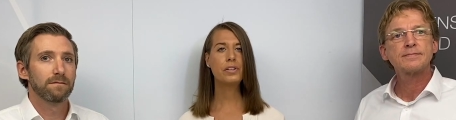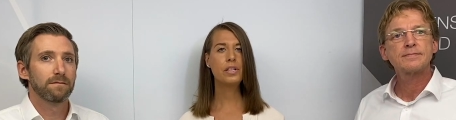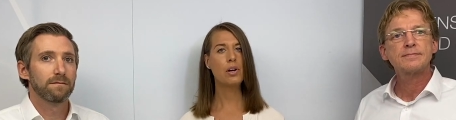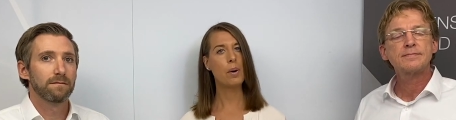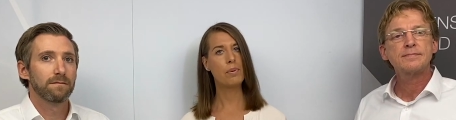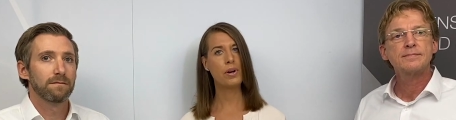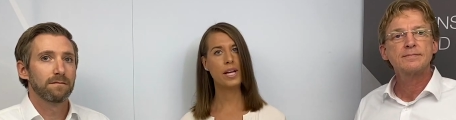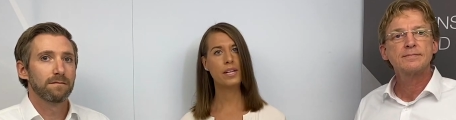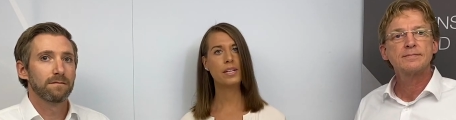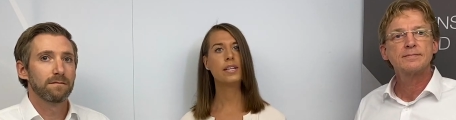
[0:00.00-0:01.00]
Speaker 1: and
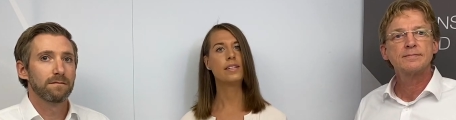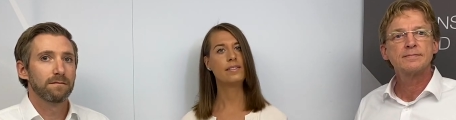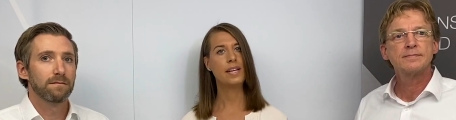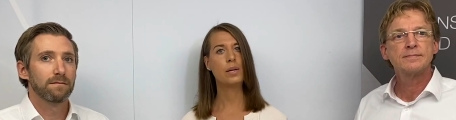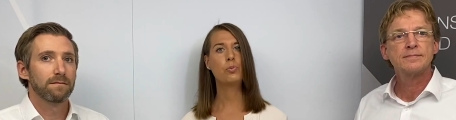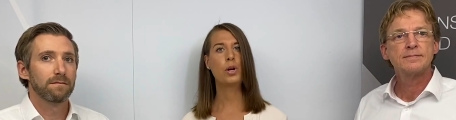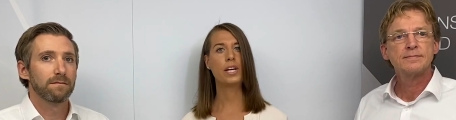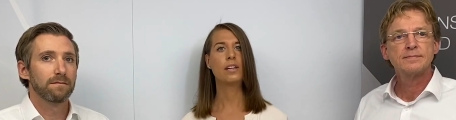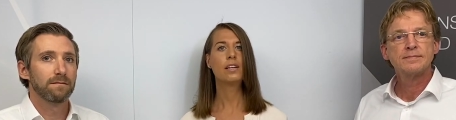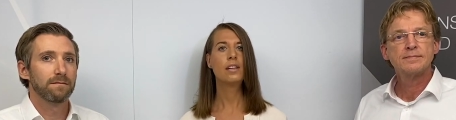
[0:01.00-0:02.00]
operated in the same
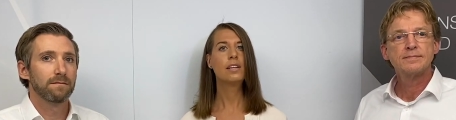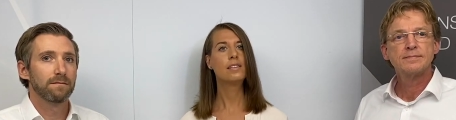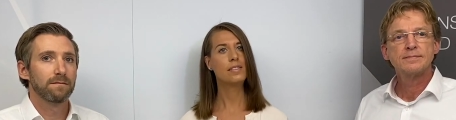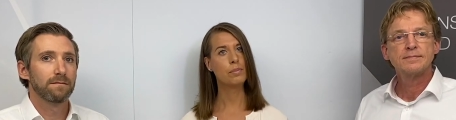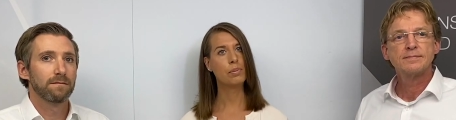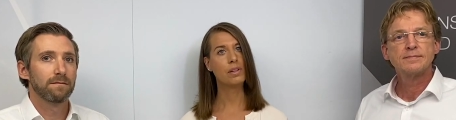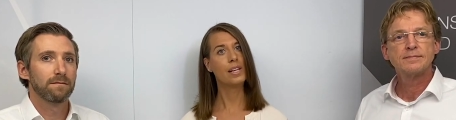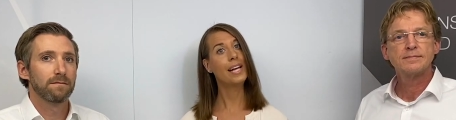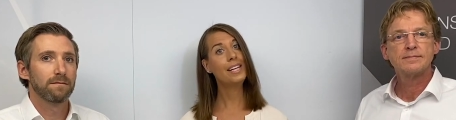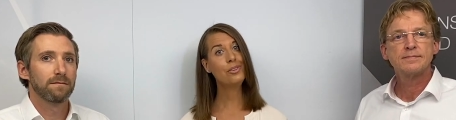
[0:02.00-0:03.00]
way, simple
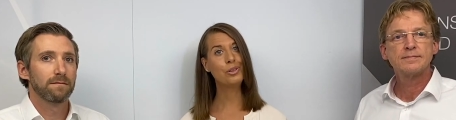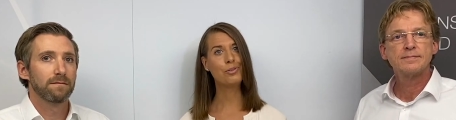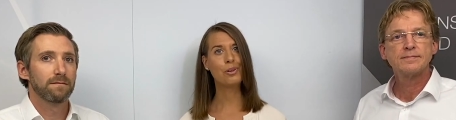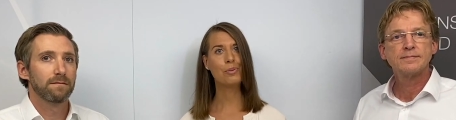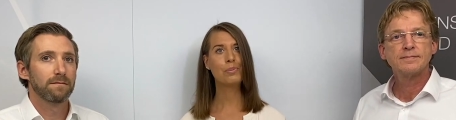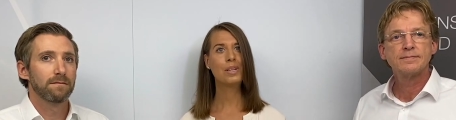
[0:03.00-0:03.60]
and uniform.